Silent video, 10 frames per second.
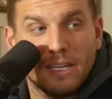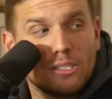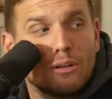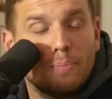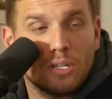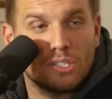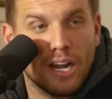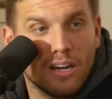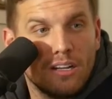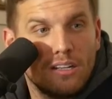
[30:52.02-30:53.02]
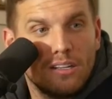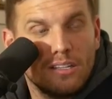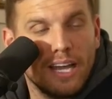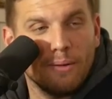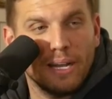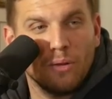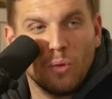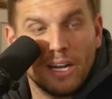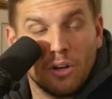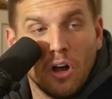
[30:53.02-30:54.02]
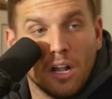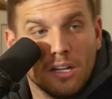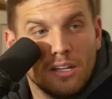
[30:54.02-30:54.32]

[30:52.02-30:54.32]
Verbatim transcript: the yeah, history books there. Like, yeah, yeah, we didn't like, win at yeah. all.